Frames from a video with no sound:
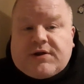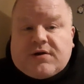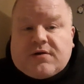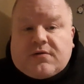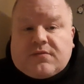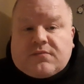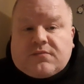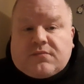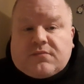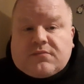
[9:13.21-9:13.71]

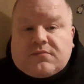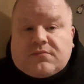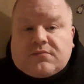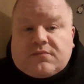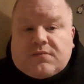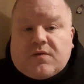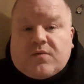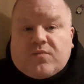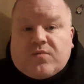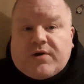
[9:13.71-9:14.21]
know,
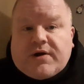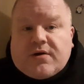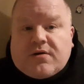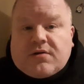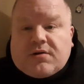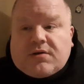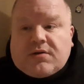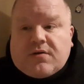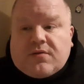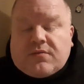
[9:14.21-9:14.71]
we all
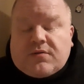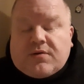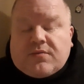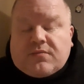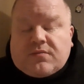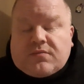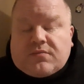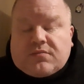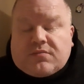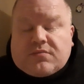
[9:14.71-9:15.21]
know, you know,